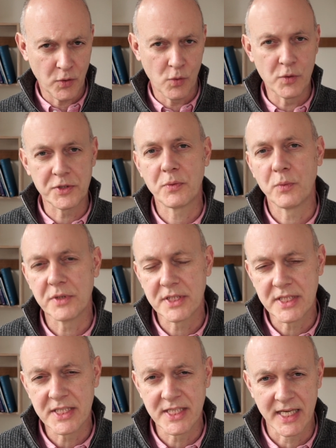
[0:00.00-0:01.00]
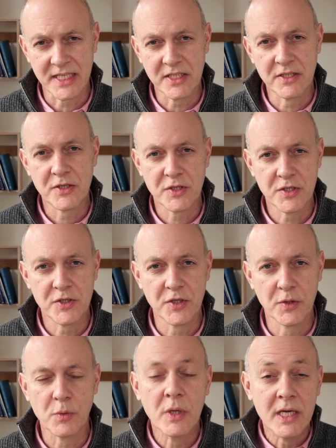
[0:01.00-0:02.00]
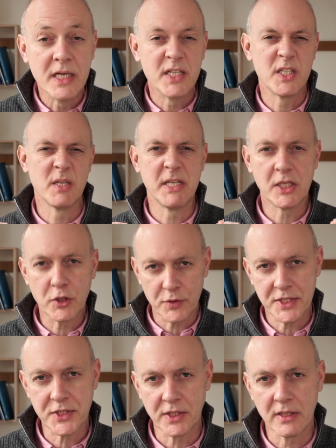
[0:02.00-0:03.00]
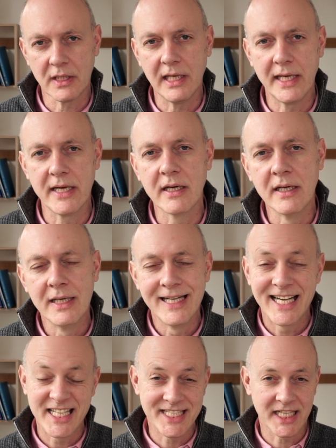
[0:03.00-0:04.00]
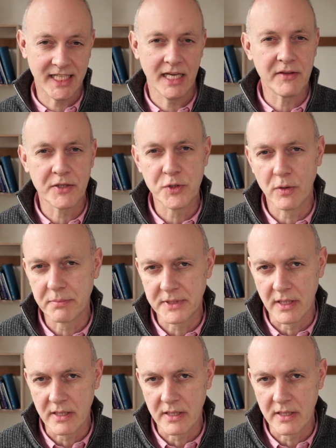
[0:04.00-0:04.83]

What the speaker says: course was designed to do, to be crystal clear and to get the job